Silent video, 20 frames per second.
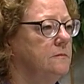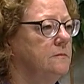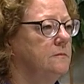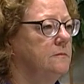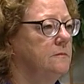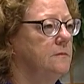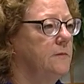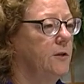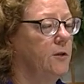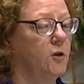
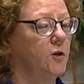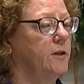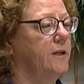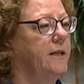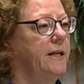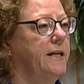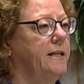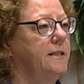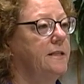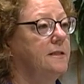right. And so,
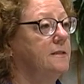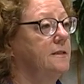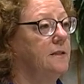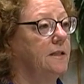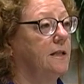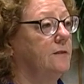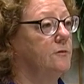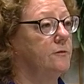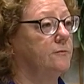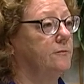hurricane doesn't
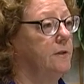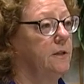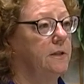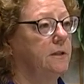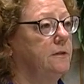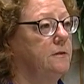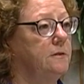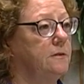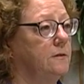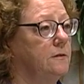cover
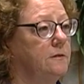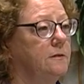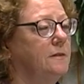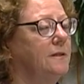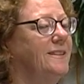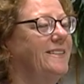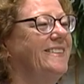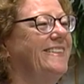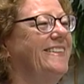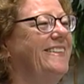floods, so. right?
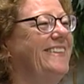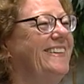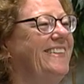But